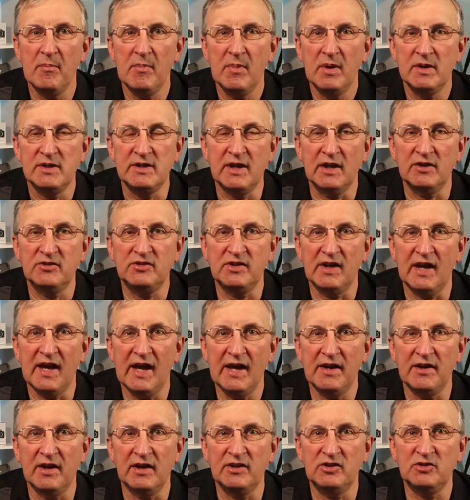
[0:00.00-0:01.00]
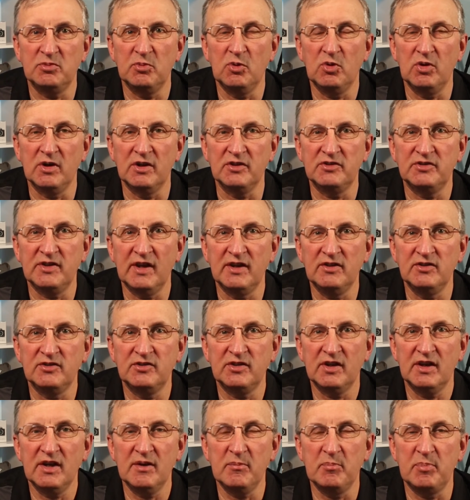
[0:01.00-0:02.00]
Yes, it had a smaller
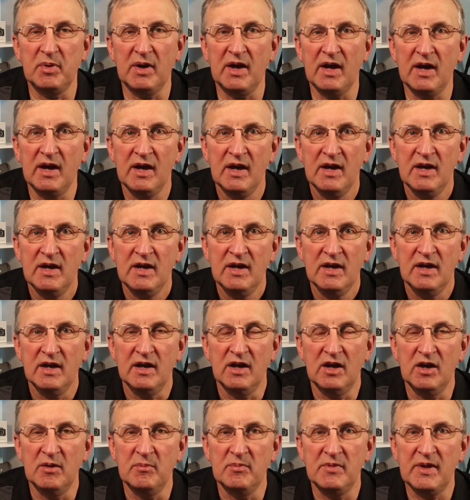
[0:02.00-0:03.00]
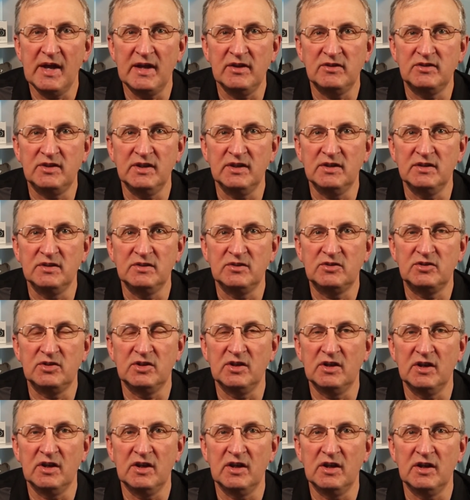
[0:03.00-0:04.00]
sensor, but that didn't
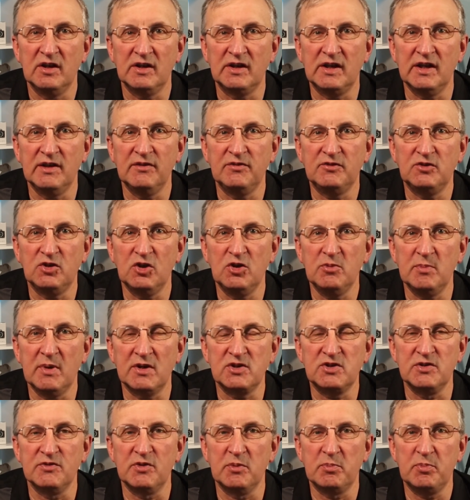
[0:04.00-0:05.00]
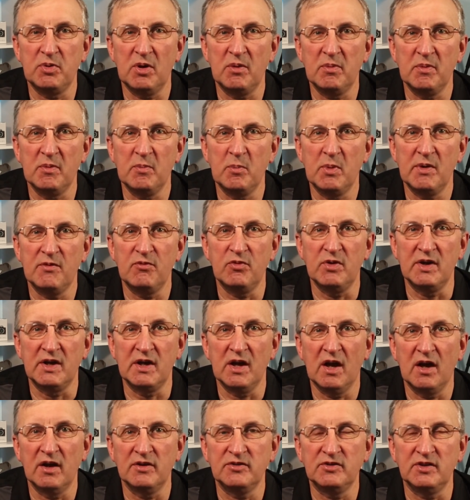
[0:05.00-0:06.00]
give too much of a problem with
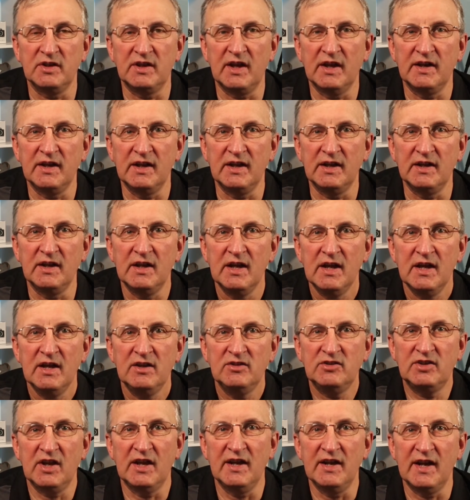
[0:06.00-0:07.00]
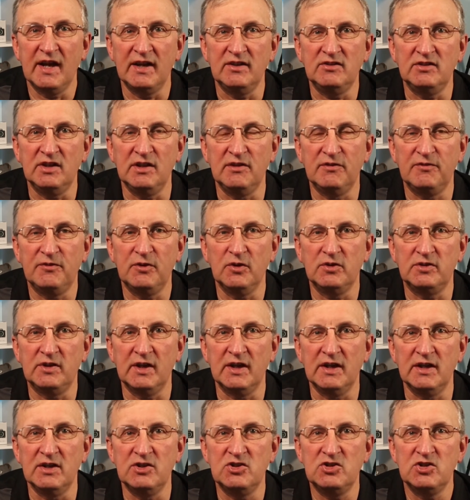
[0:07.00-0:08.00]
regards to getting 1080
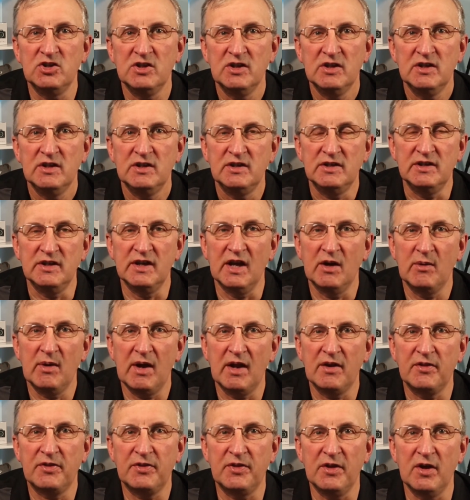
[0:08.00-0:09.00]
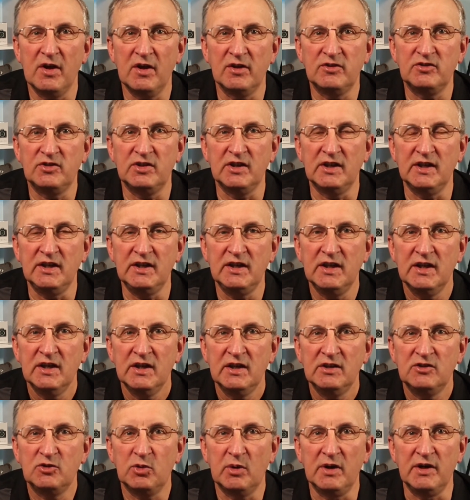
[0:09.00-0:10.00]
footage, you know, at 30,
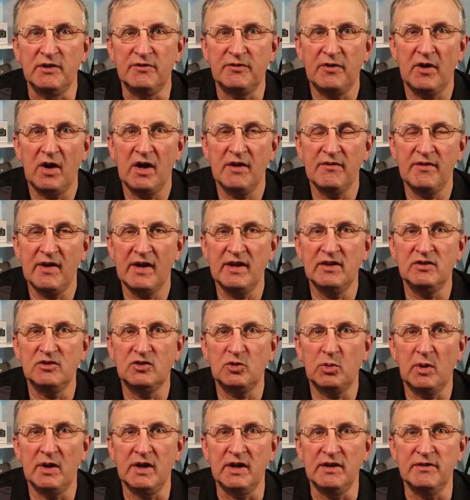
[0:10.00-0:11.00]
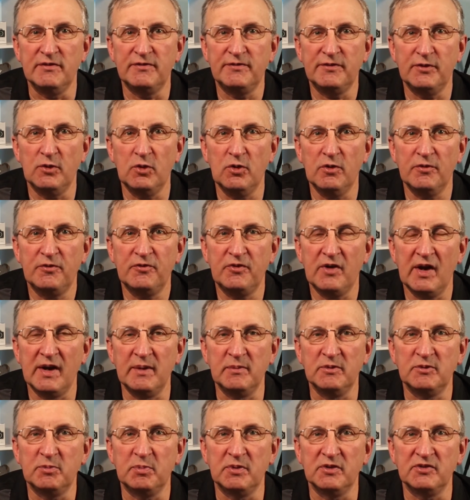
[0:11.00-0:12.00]
25 and 24
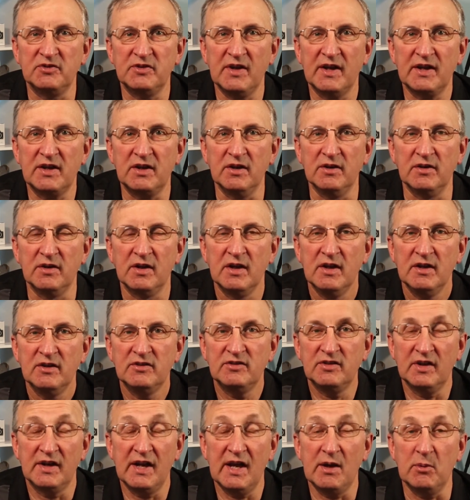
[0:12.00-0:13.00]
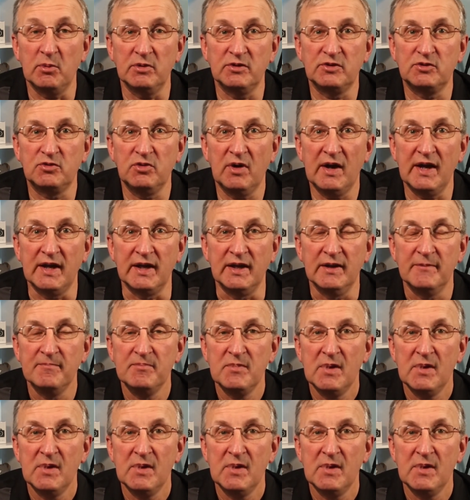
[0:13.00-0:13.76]
frames per second. So that was great.